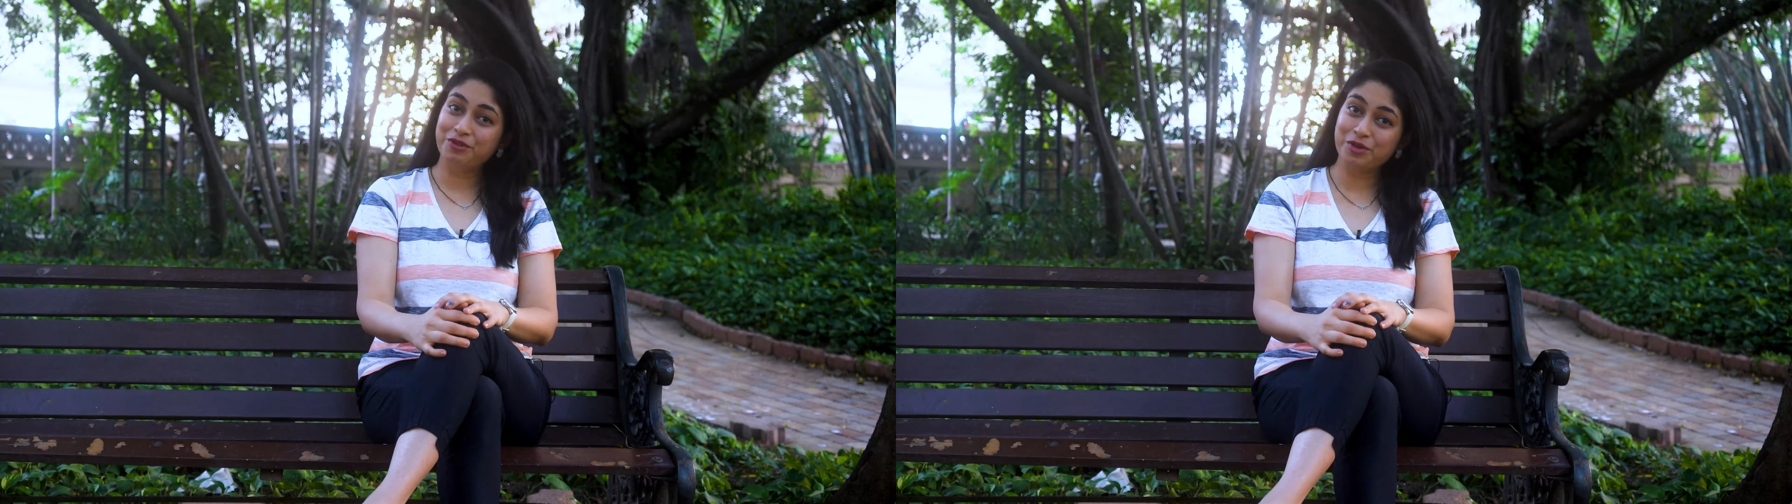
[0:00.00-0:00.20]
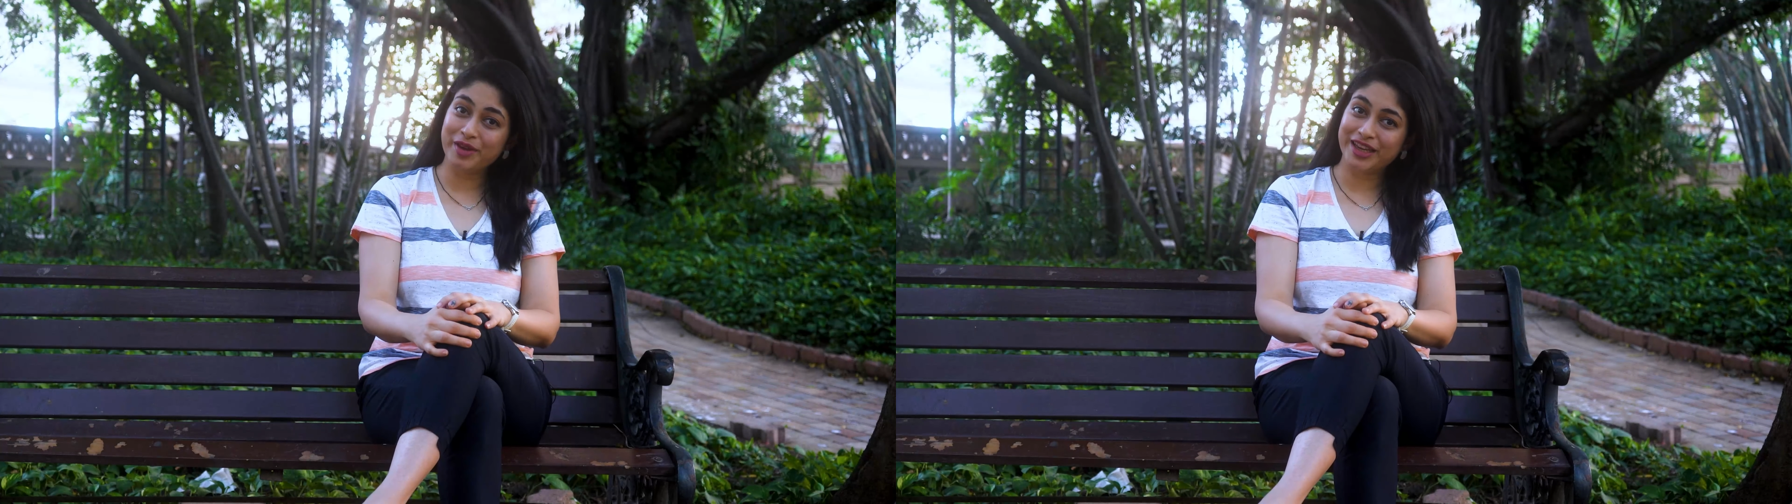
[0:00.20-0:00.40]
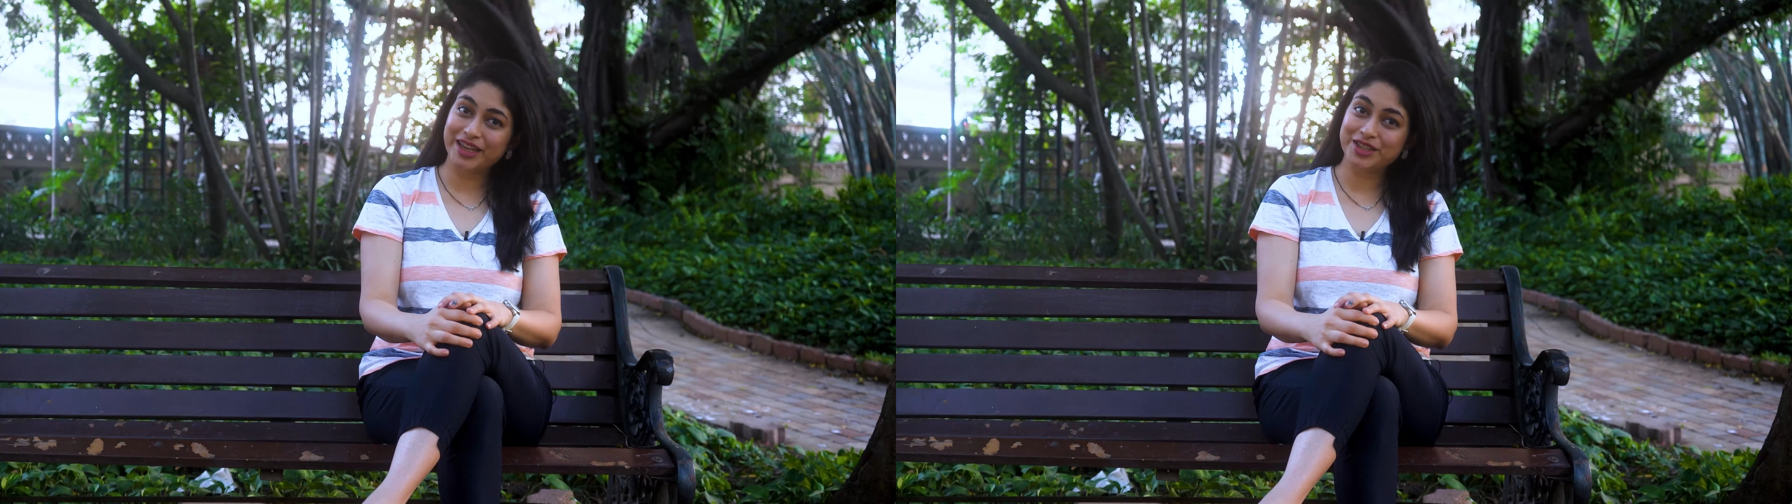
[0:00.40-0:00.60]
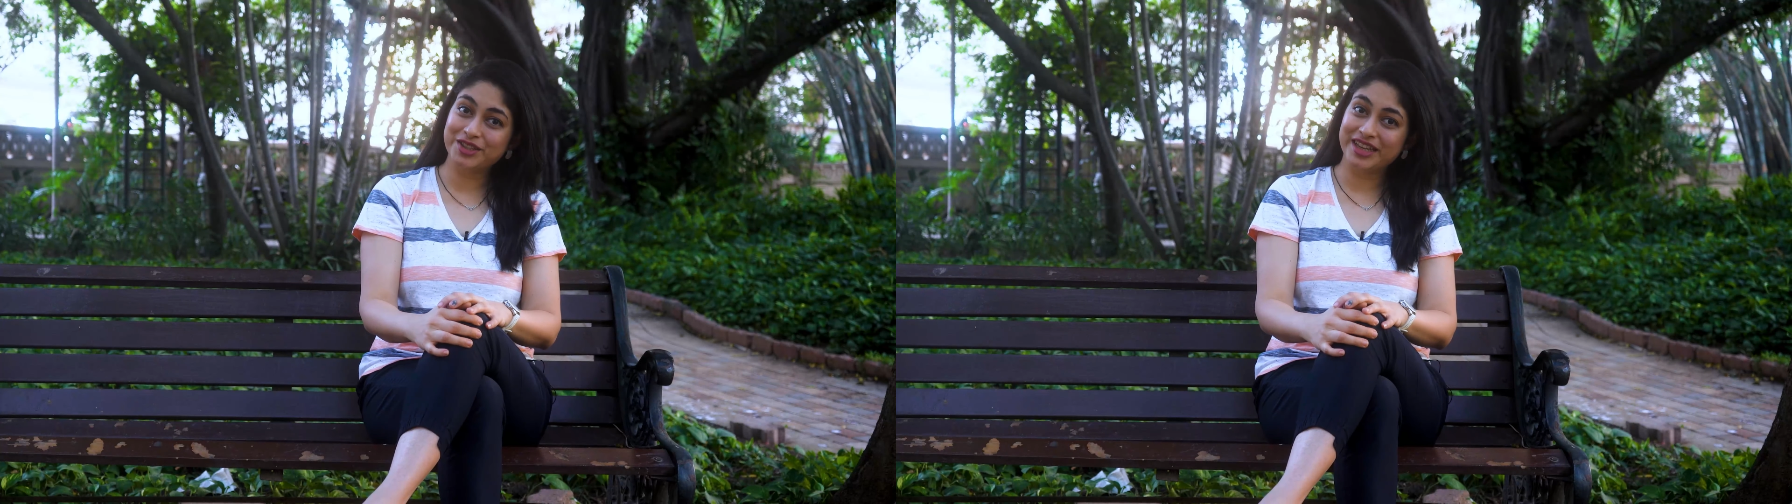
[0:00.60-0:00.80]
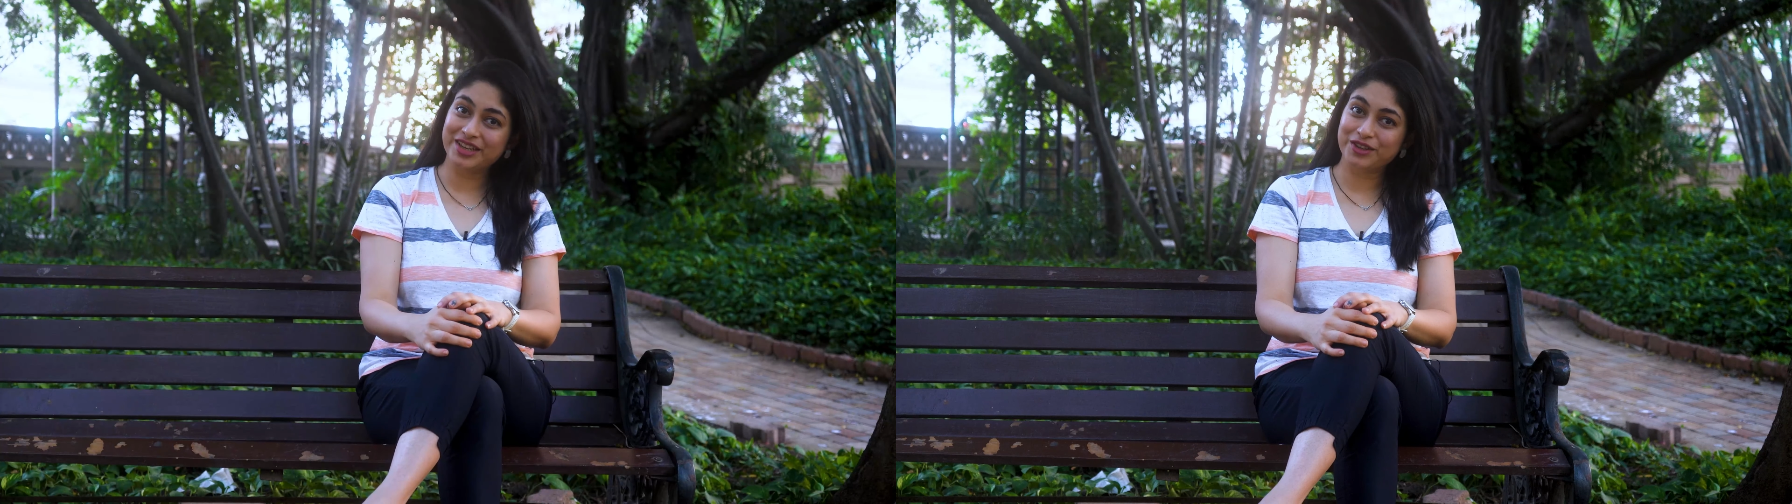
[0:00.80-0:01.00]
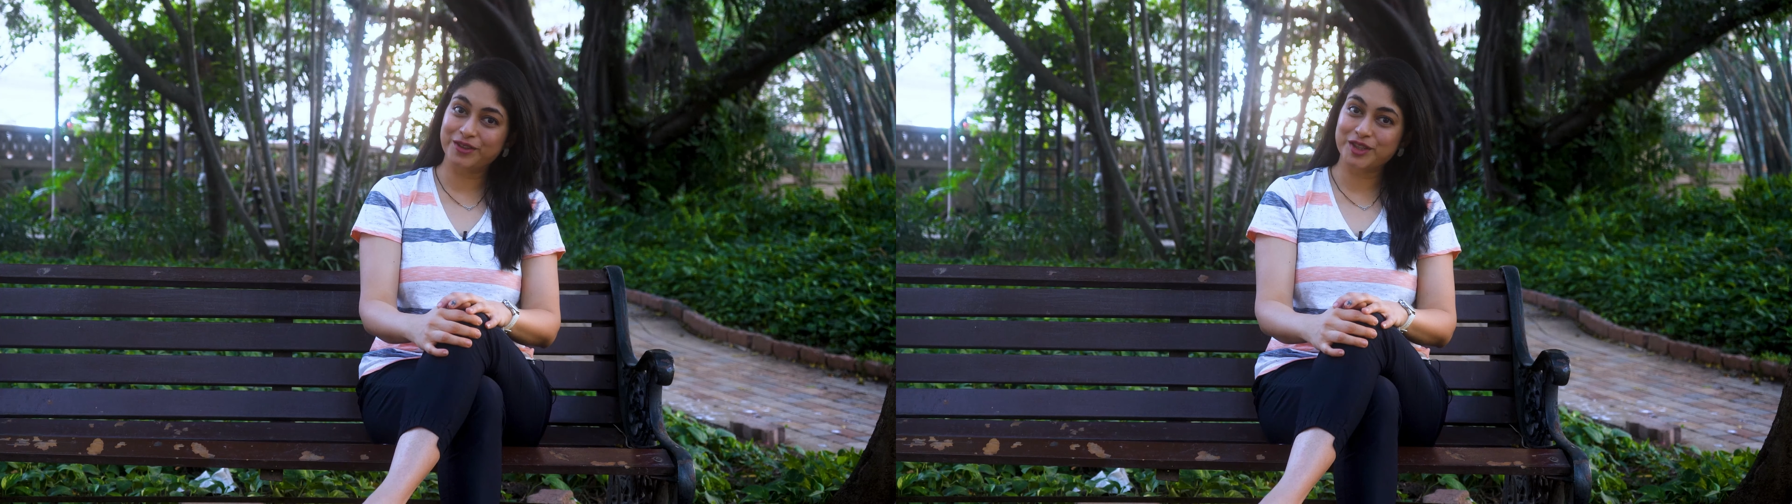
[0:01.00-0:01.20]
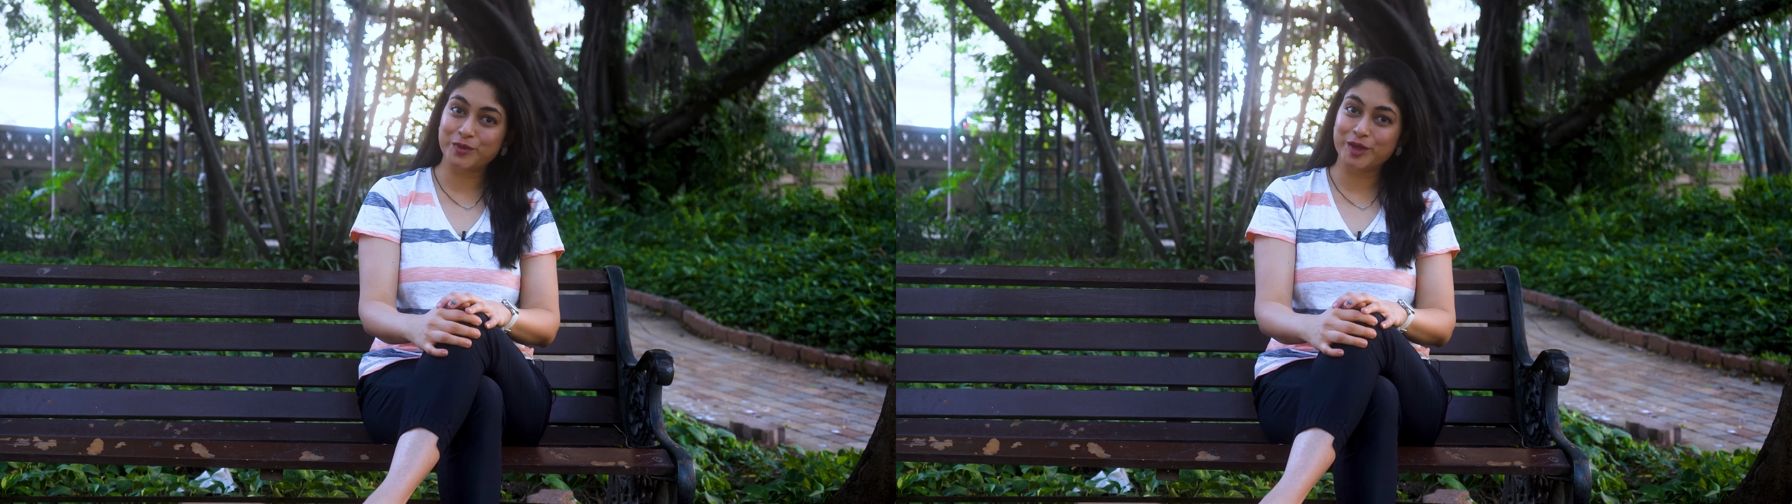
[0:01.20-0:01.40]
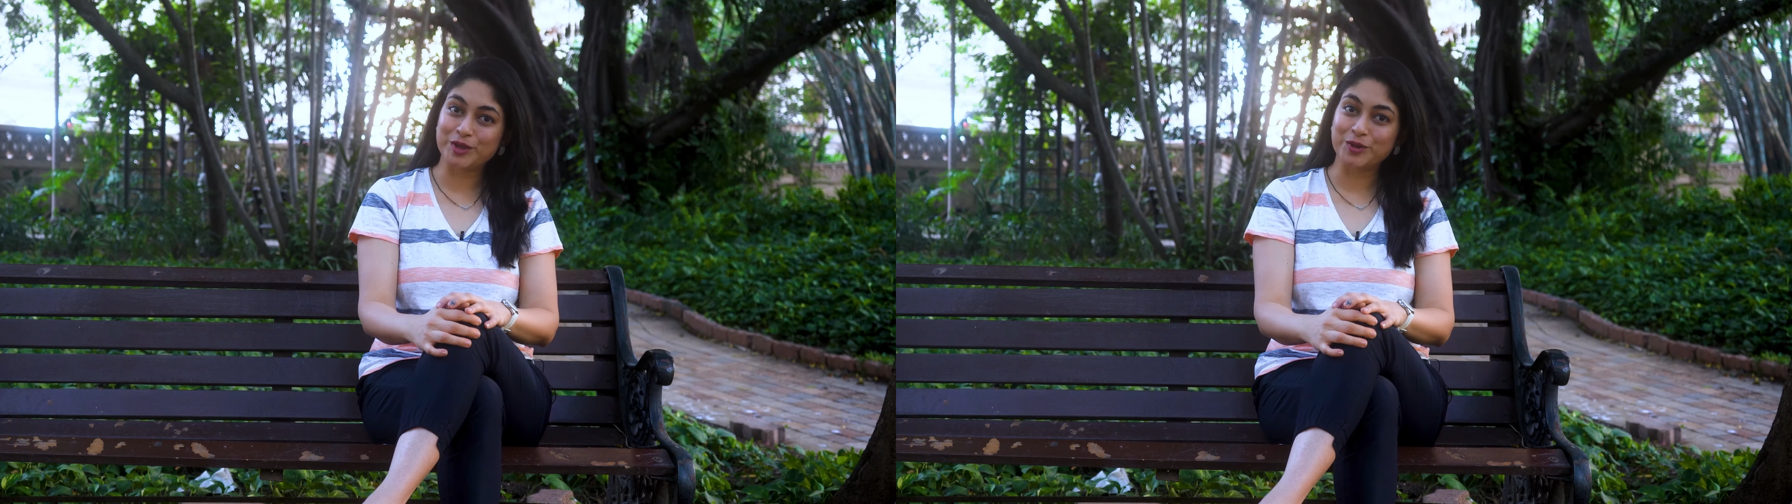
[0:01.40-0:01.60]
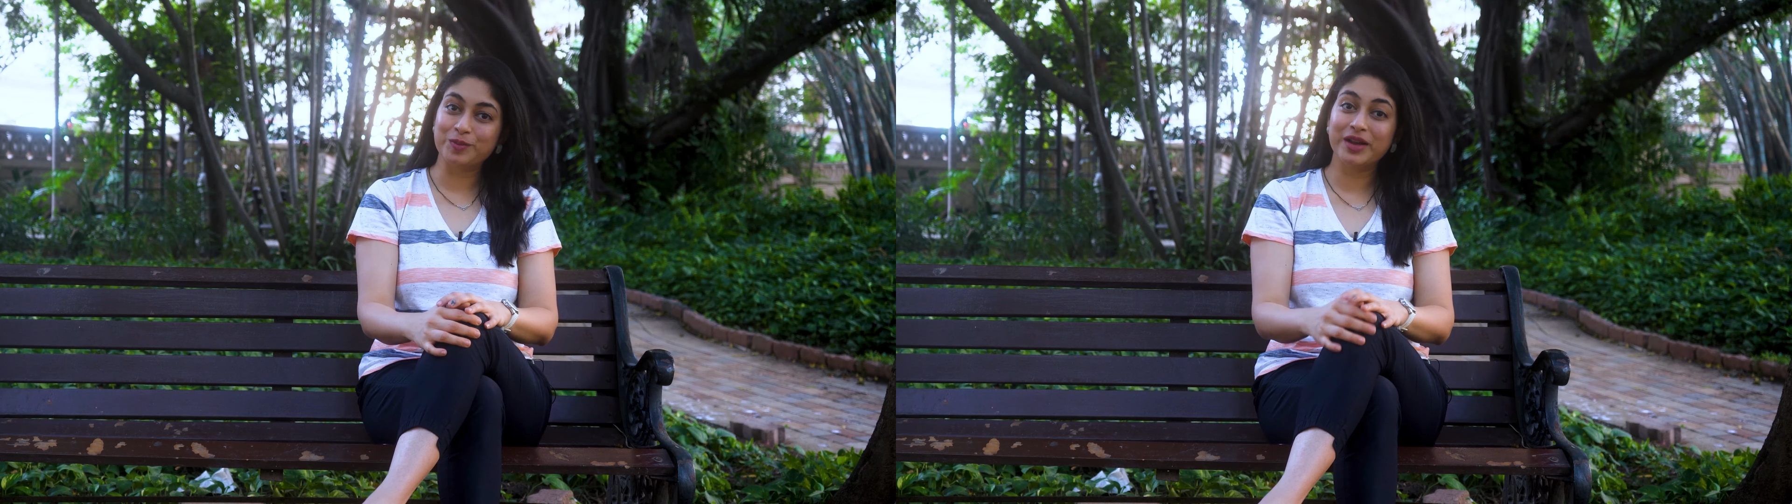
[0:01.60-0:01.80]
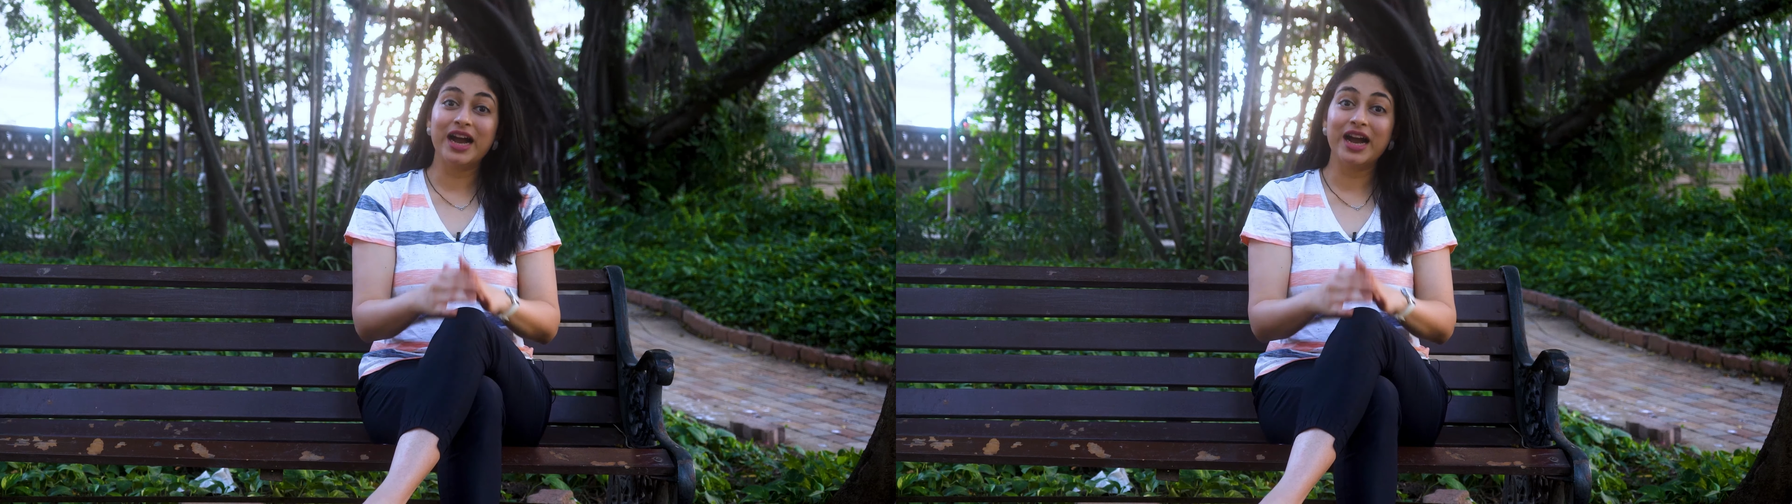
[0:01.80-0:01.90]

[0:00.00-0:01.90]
you for making it to the end of this video.